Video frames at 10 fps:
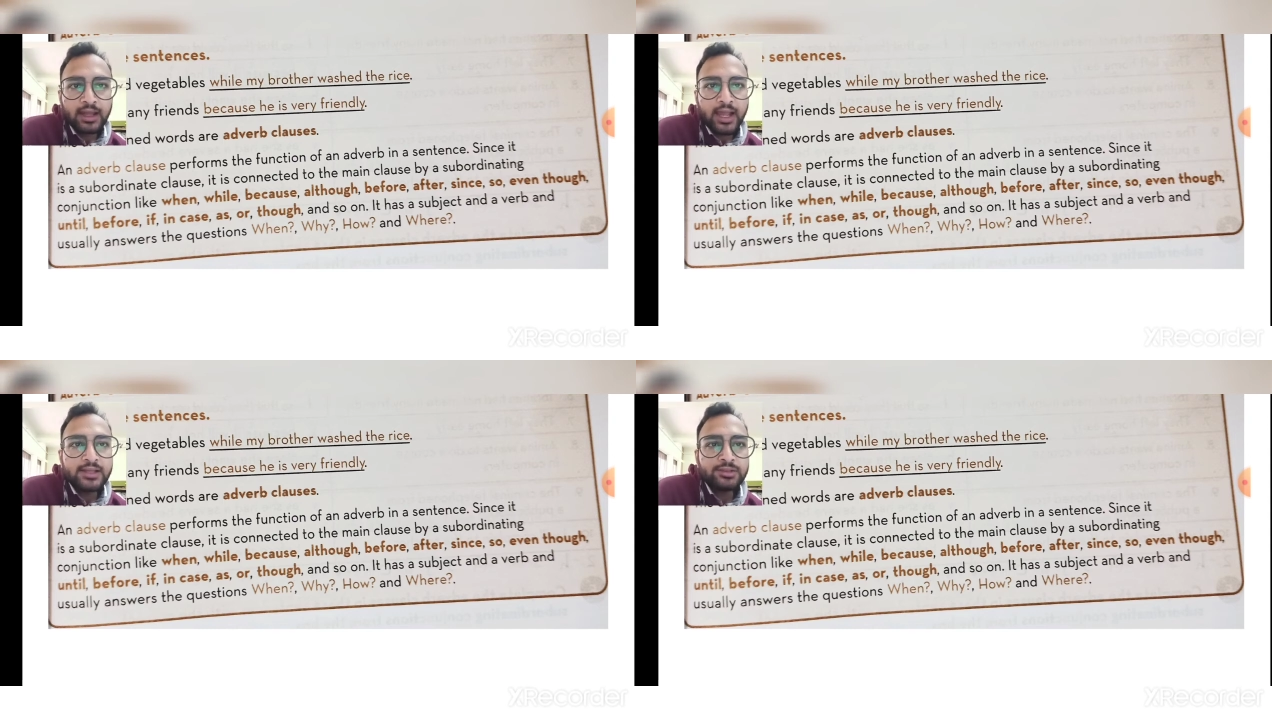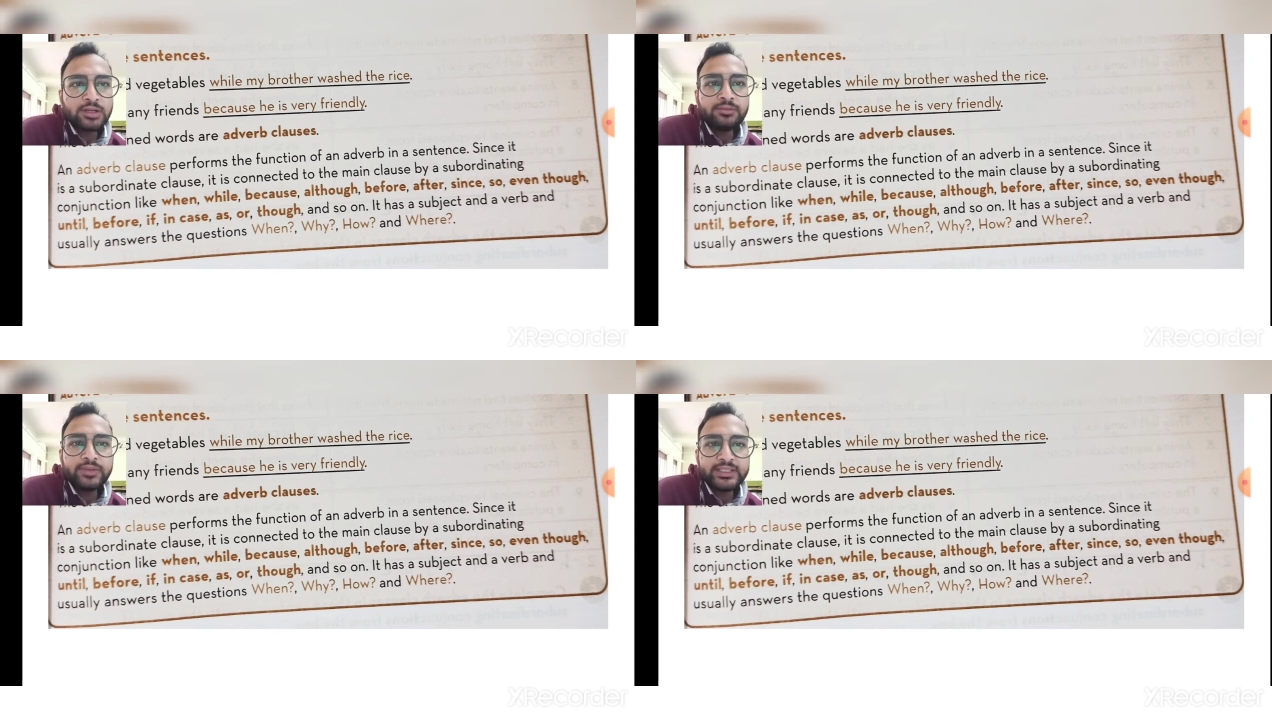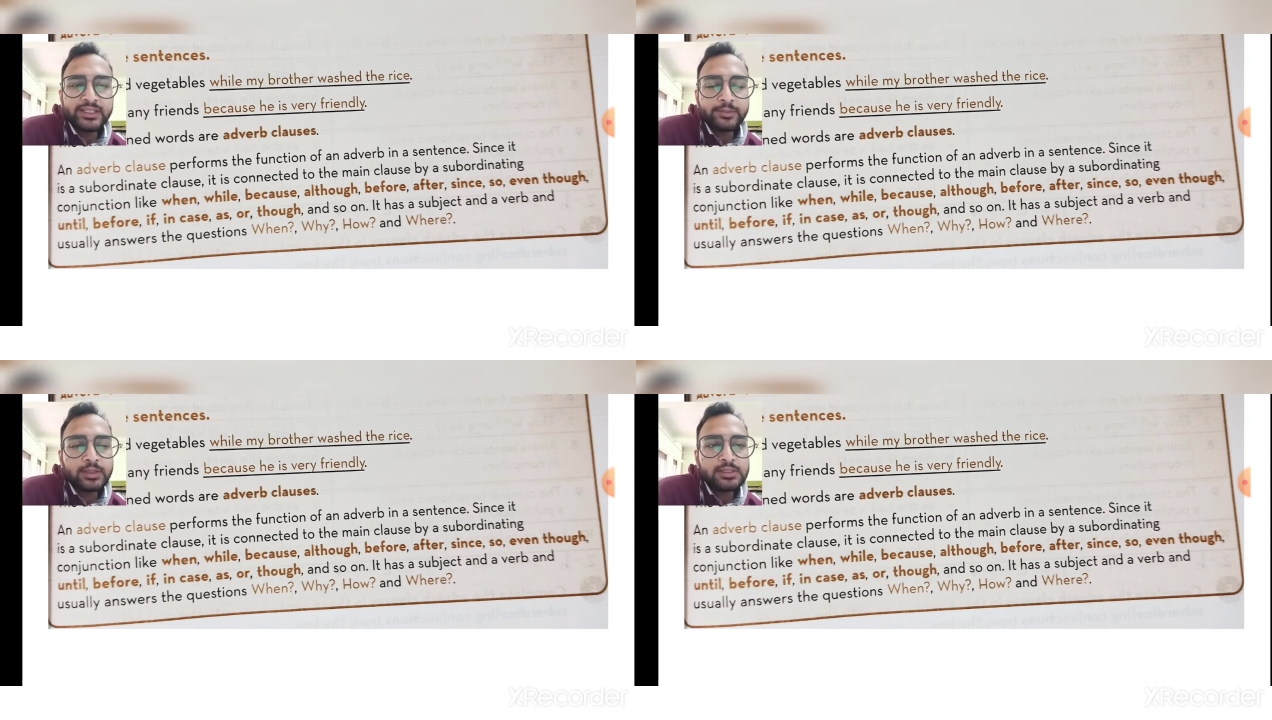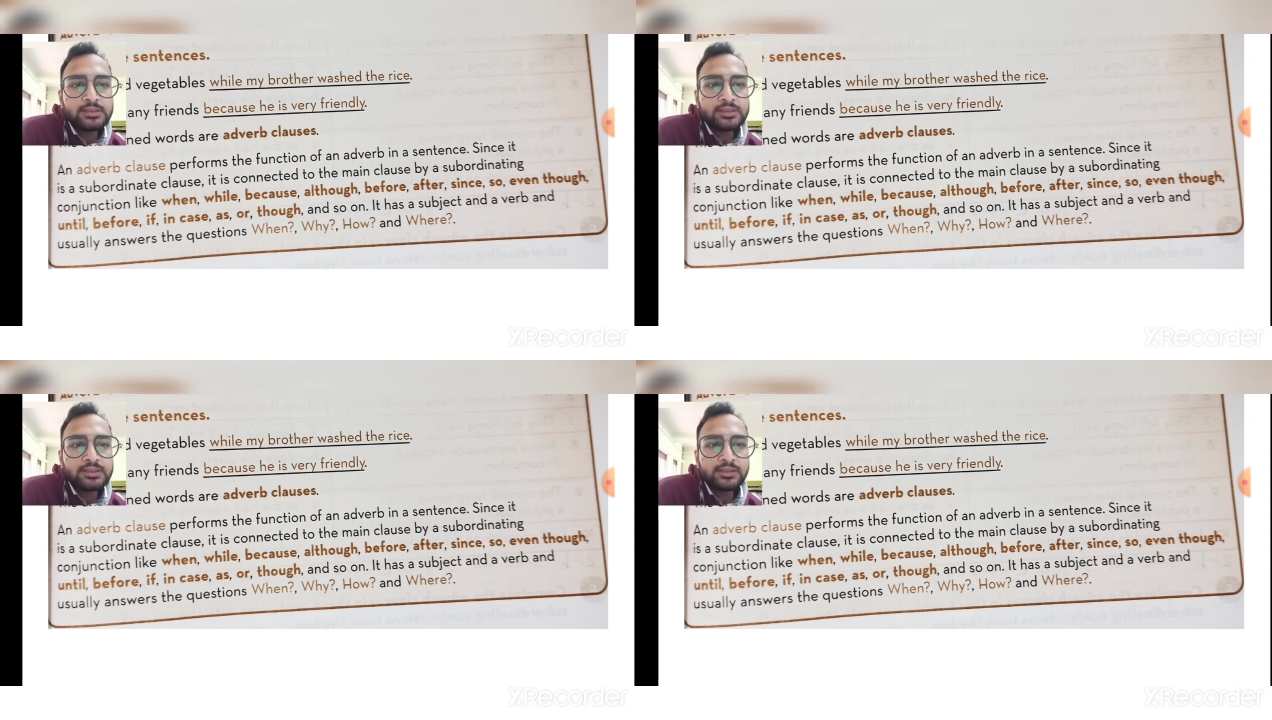I chopped
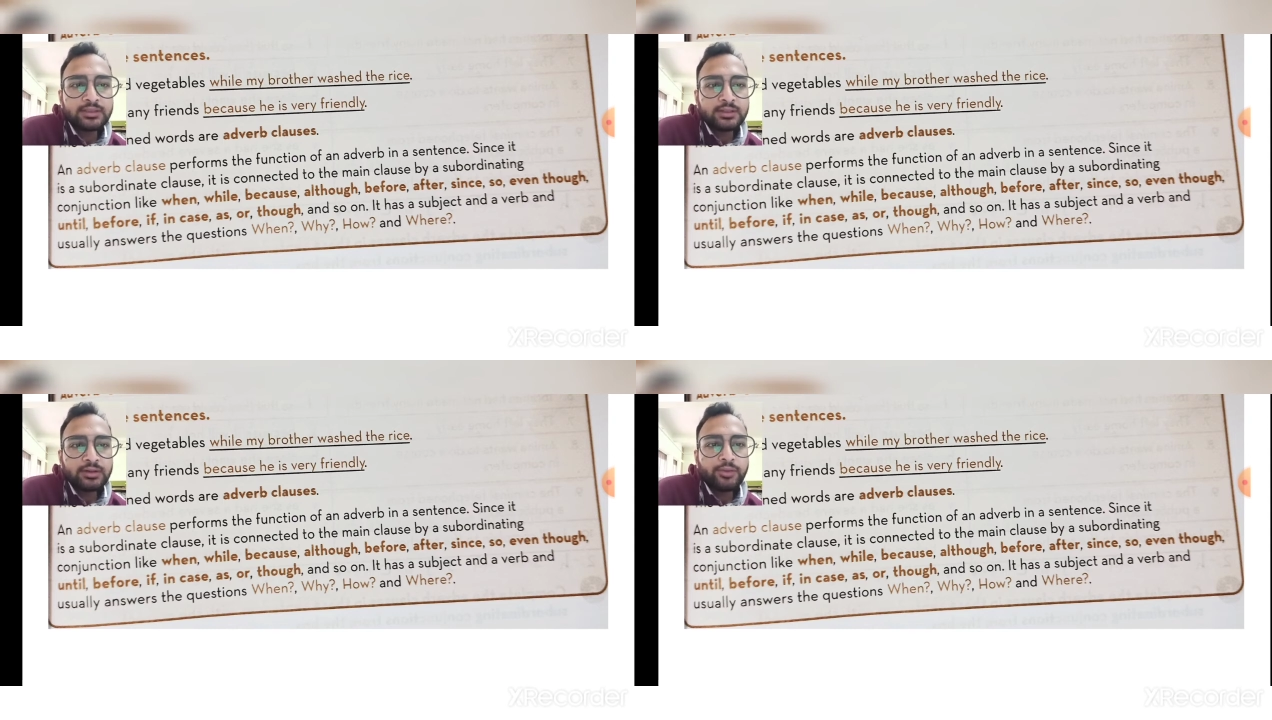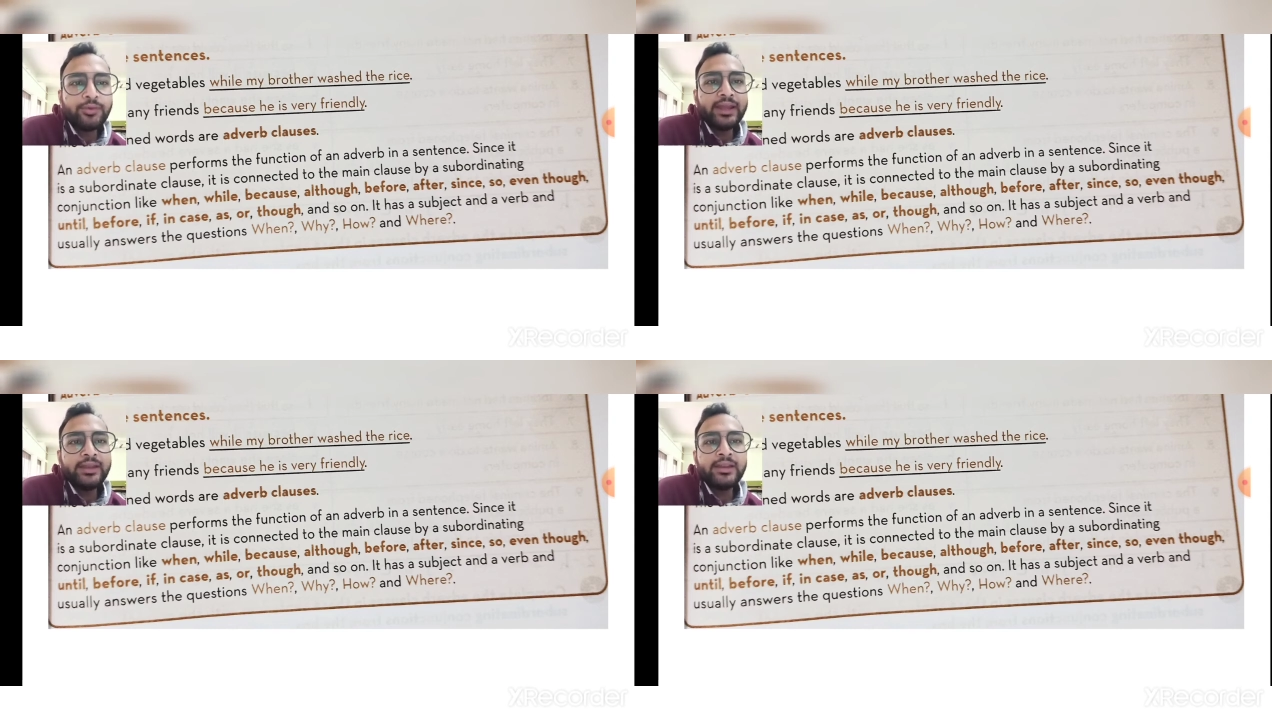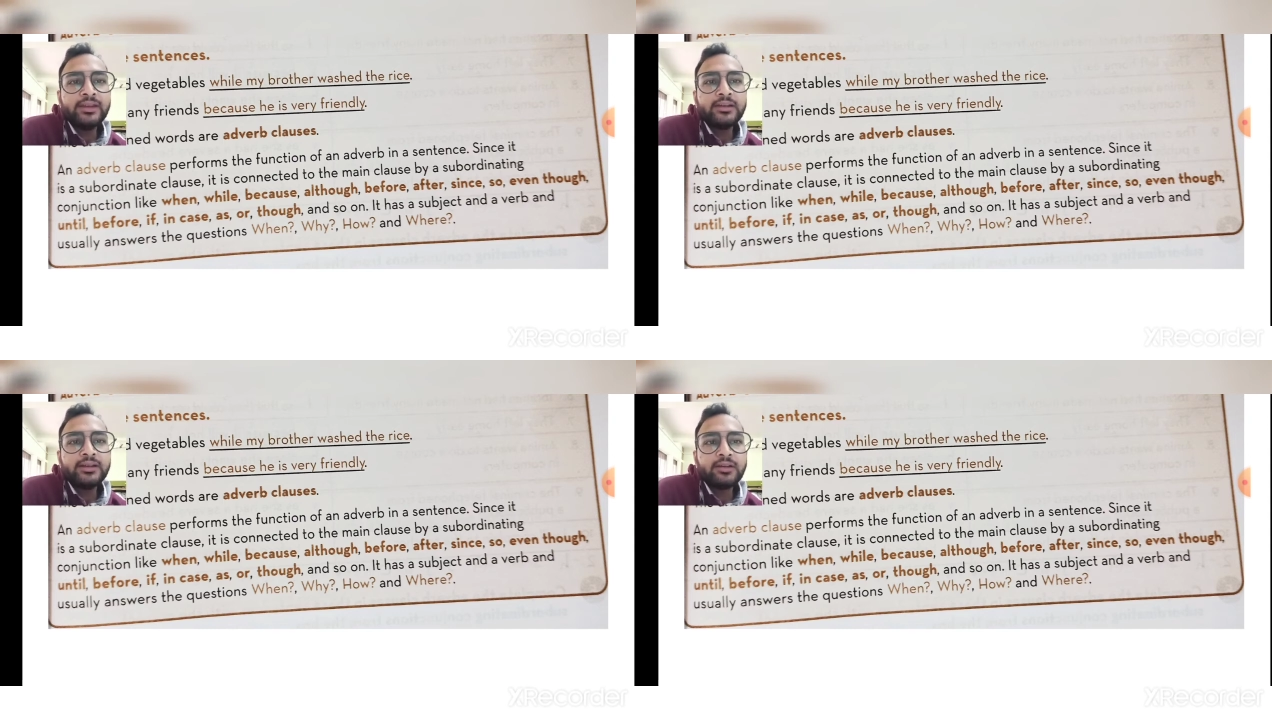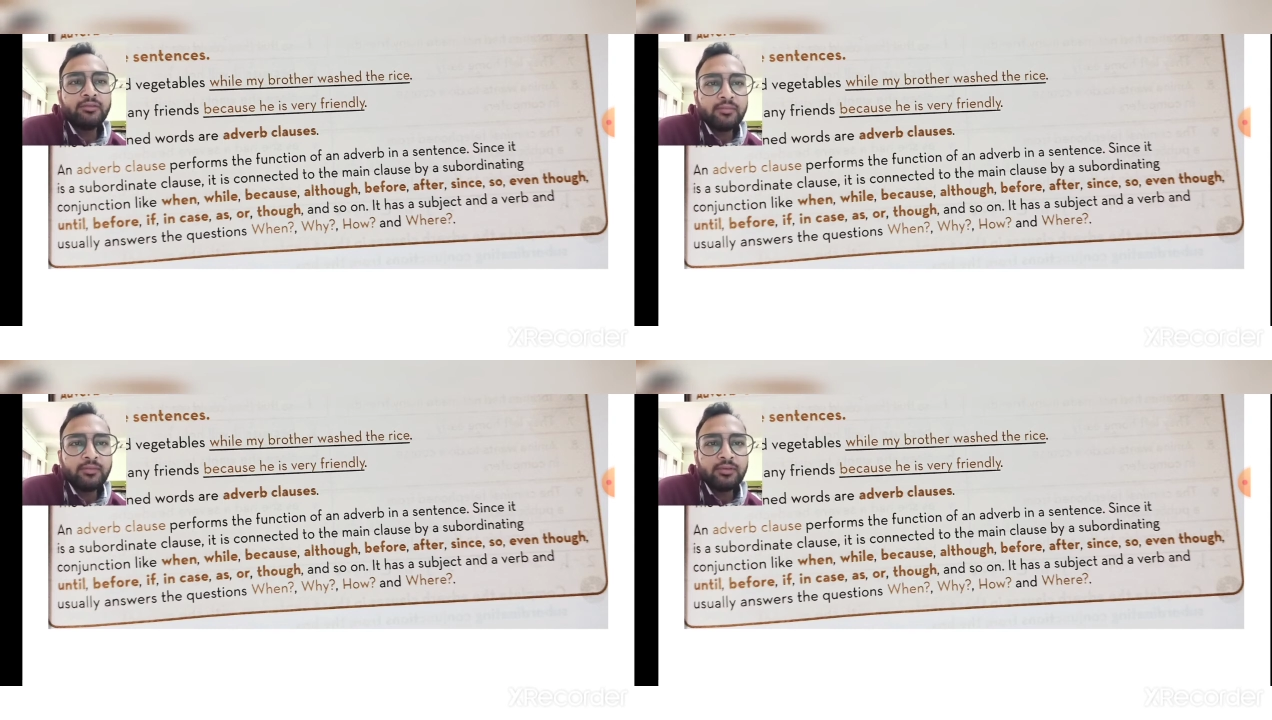vegetables
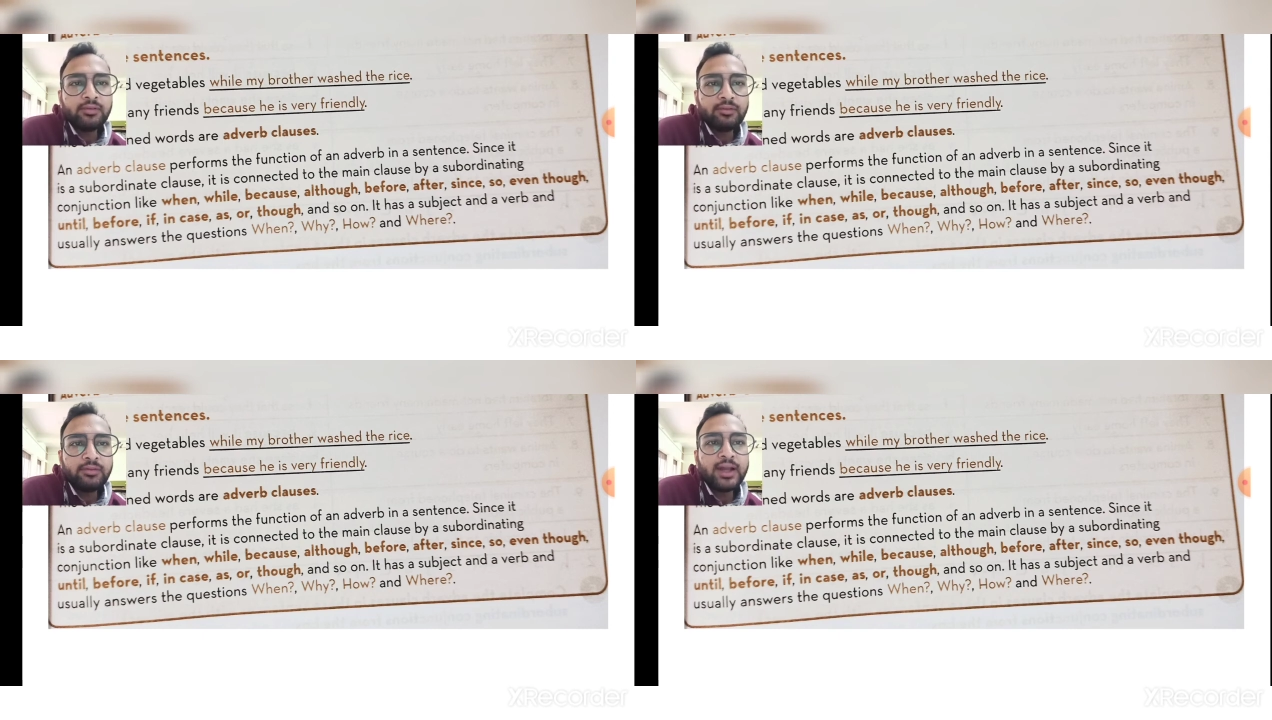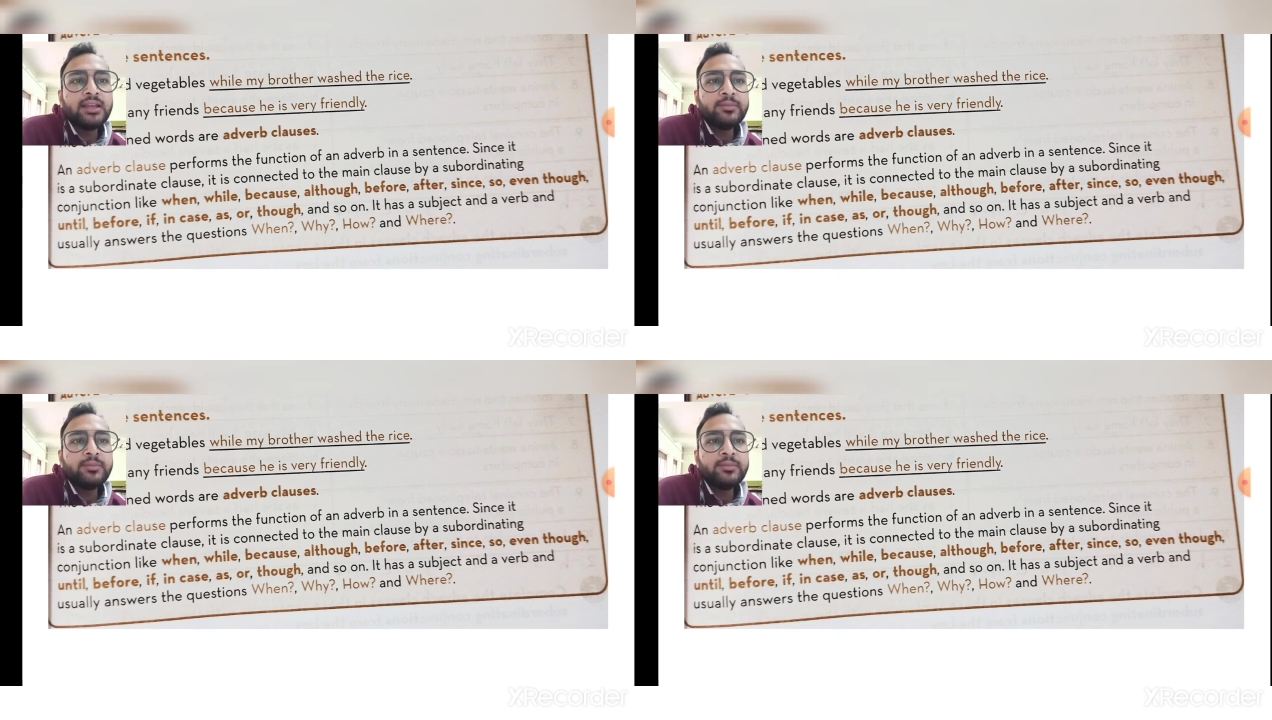while